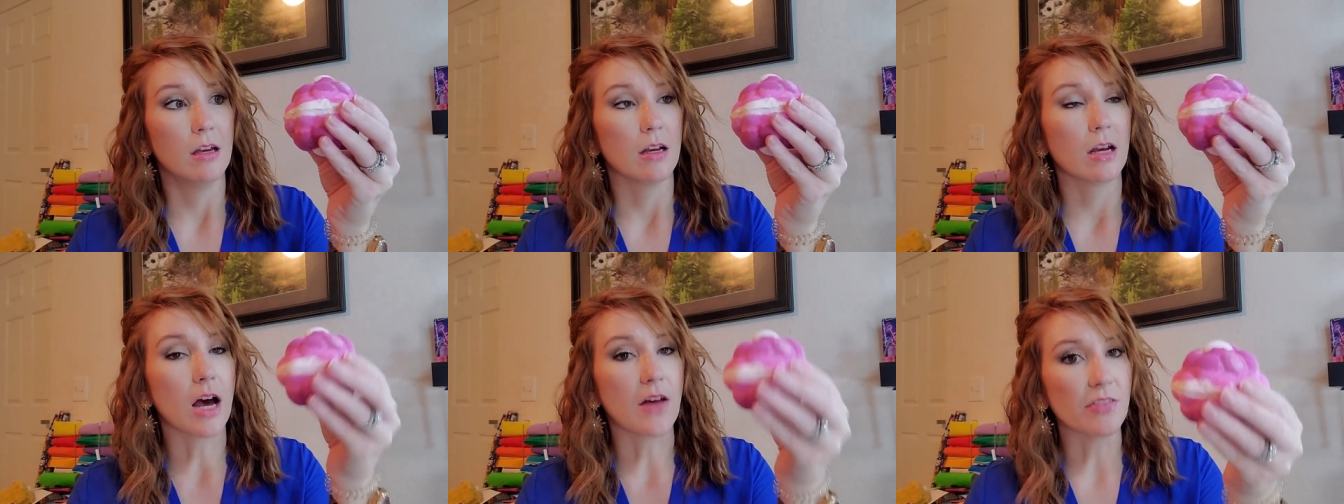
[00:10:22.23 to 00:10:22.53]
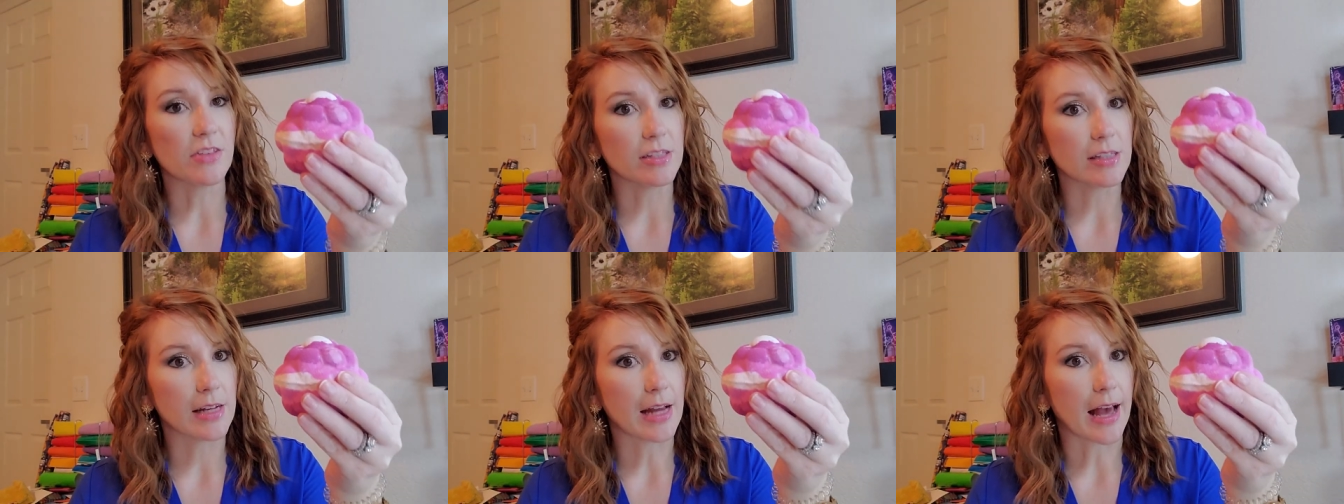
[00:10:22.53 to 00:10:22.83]
cut
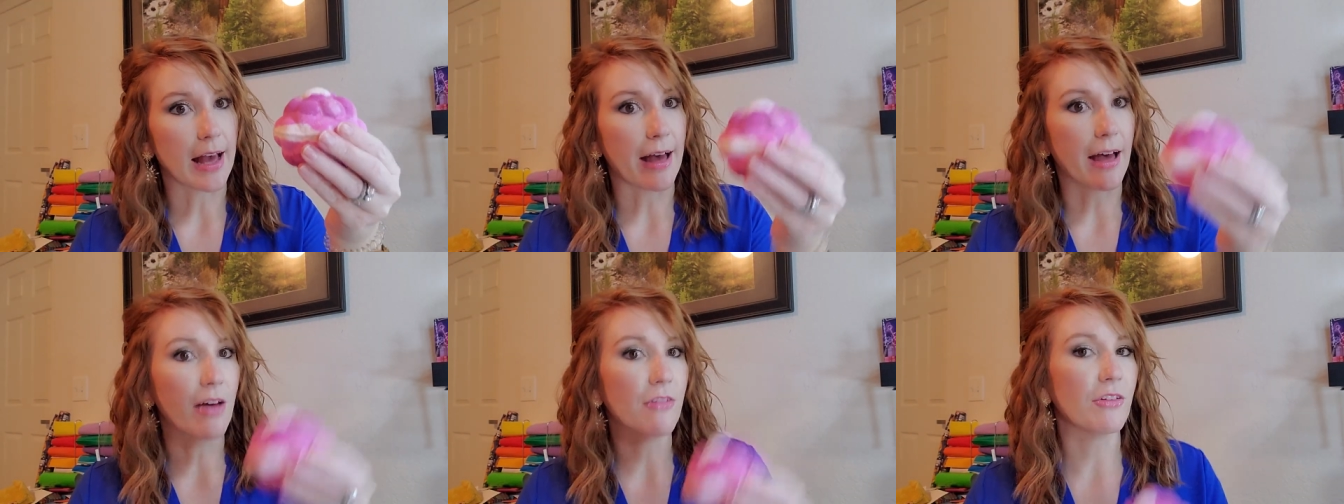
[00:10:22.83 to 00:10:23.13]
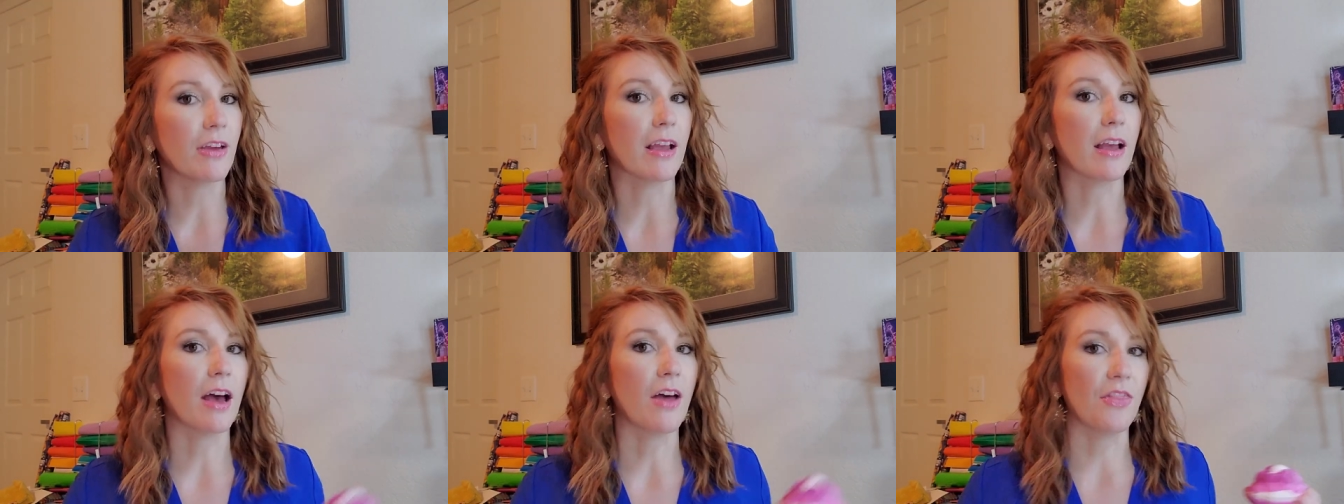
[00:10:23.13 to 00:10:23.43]
this in half
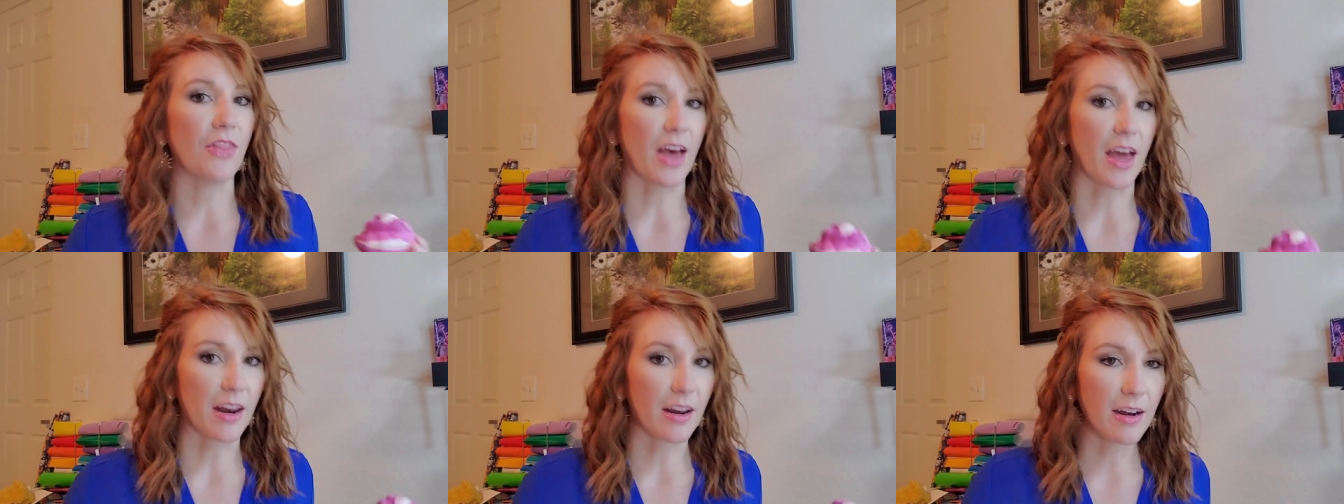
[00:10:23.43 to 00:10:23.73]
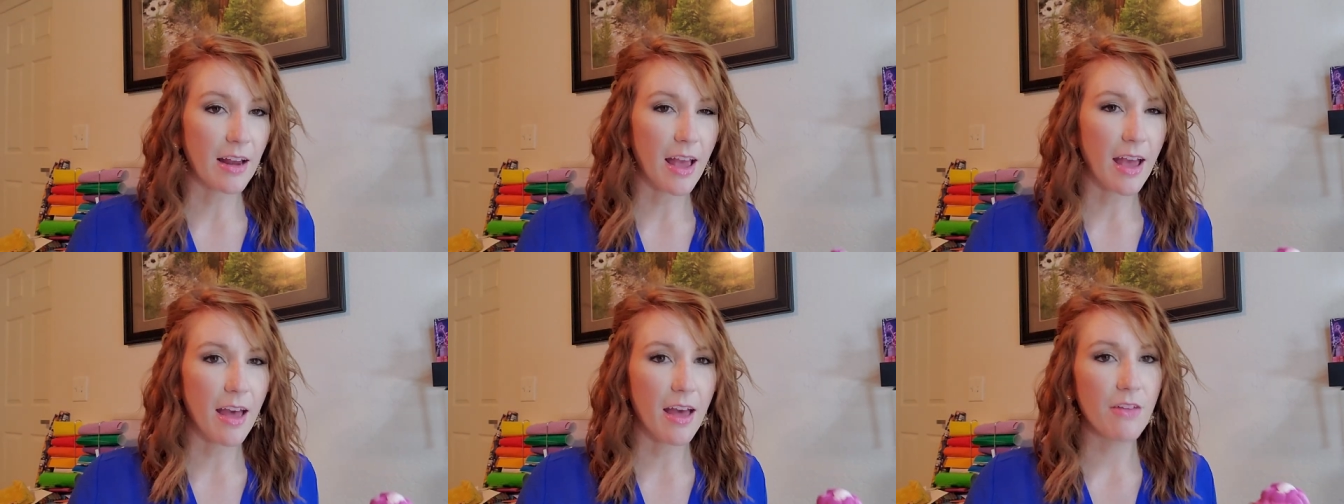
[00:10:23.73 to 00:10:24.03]
and cut that in
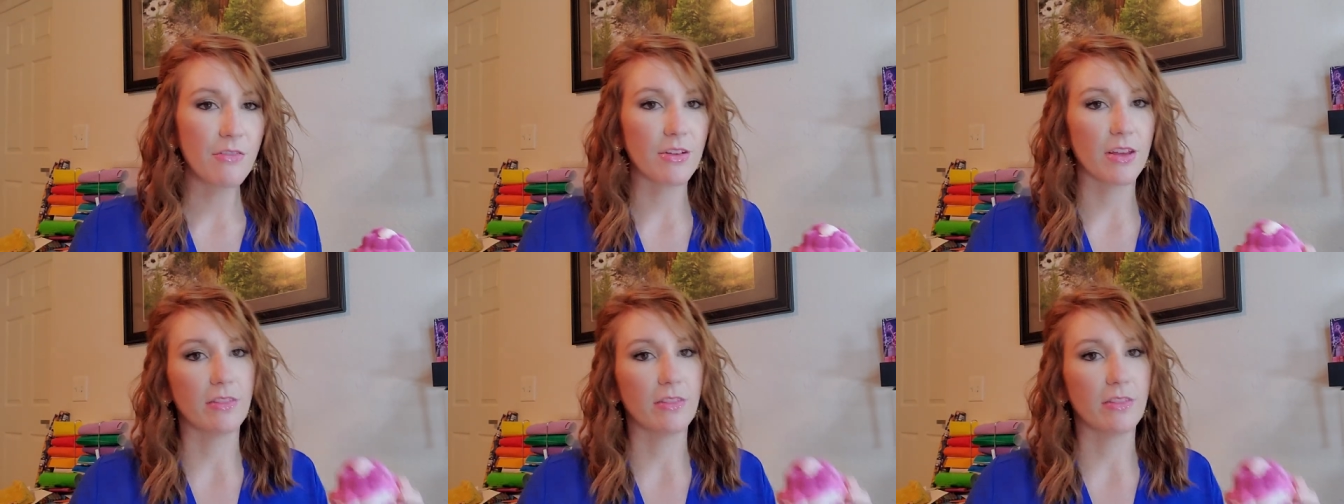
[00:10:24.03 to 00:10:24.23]
half